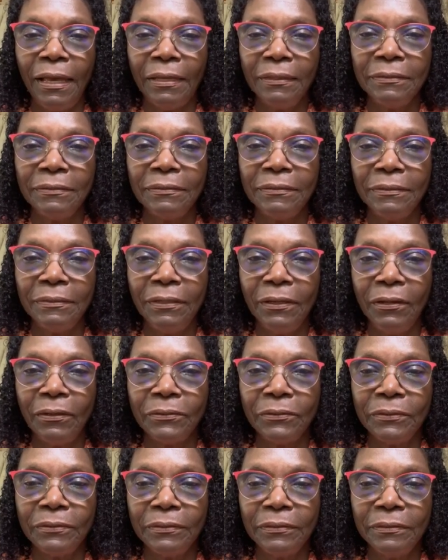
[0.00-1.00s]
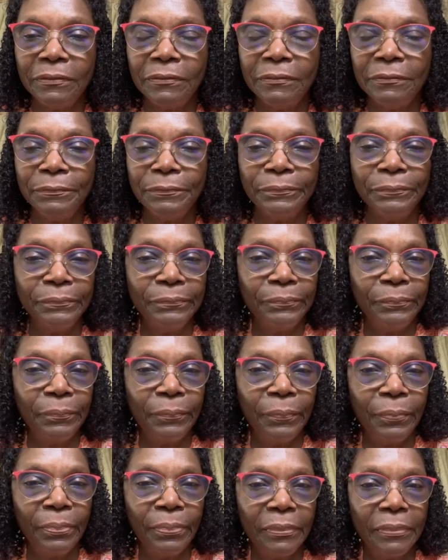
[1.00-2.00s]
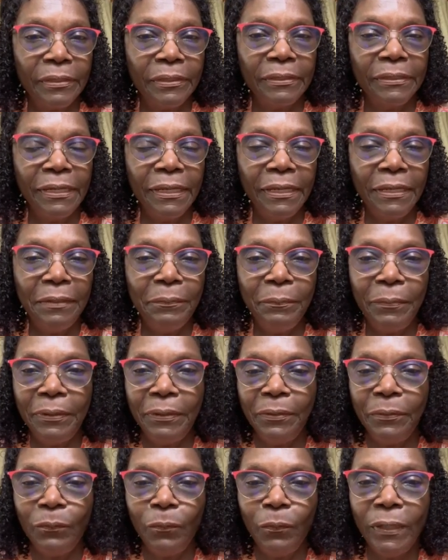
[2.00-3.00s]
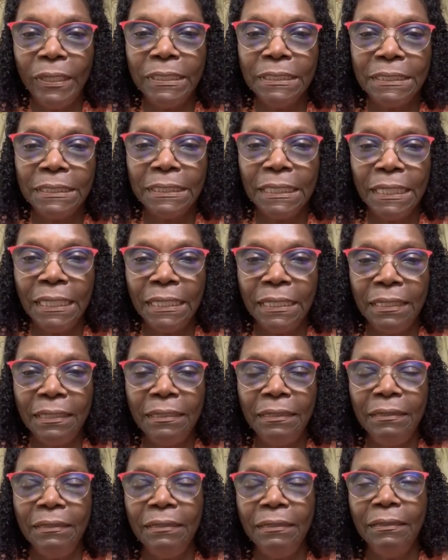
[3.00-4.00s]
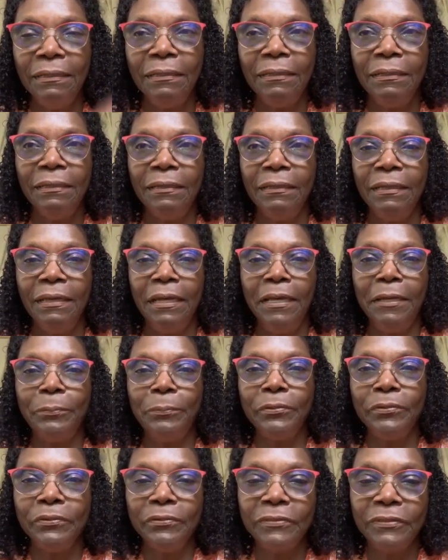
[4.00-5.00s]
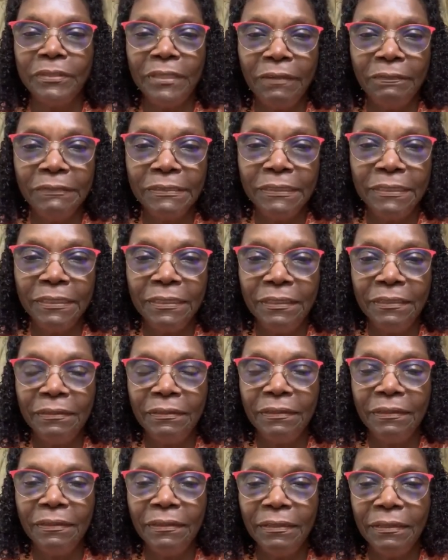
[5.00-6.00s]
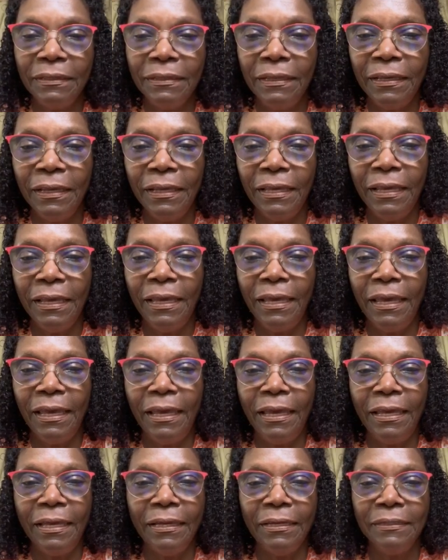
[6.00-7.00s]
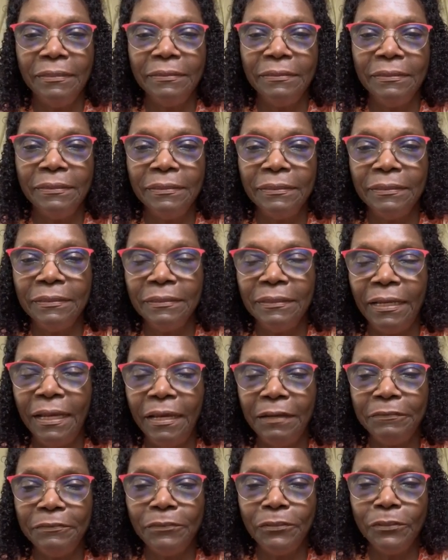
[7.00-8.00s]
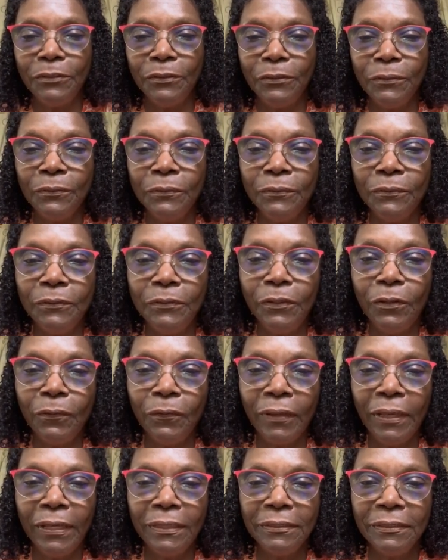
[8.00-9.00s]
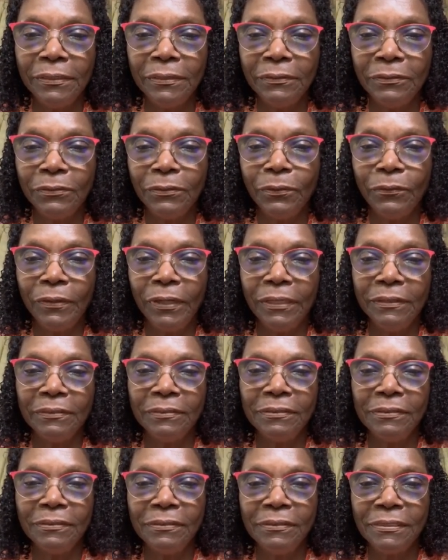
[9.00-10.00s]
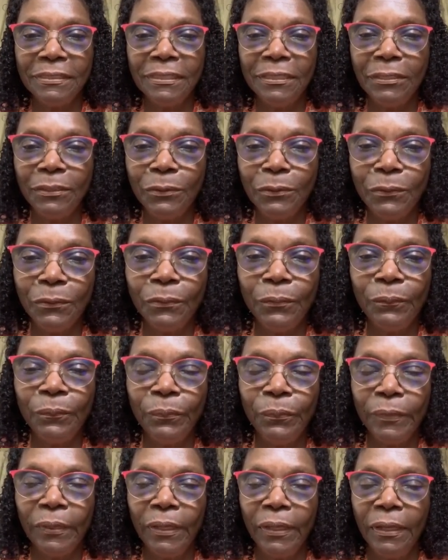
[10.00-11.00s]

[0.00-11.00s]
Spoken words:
Ask the Doctor, today being Wednesday, April 17th. And good afternoon, Yolanda. So nice to see you.